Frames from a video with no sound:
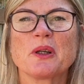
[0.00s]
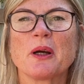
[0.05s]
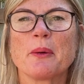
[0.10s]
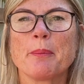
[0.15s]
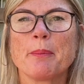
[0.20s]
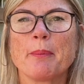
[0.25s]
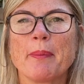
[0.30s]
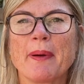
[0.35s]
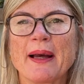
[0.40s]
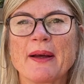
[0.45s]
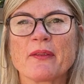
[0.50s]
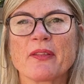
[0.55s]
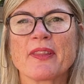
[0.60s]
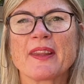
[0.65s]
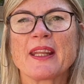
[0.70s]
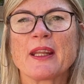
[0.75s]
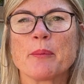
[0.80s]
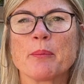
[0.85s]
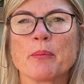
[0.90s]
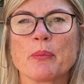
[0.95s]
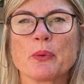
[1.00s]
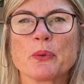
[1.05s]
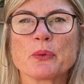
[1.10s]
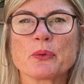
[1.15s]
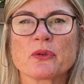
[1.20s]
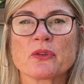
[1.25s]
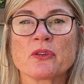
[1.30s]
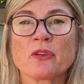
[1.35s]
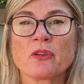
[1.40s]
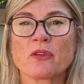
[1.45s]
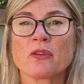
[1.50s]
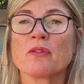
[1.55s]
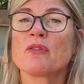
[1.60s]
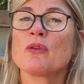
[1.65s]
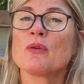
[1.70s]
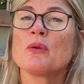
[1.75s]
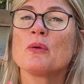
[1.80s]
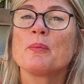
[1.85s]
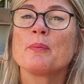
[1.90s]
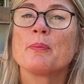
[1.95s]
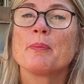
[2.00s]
about the importance of your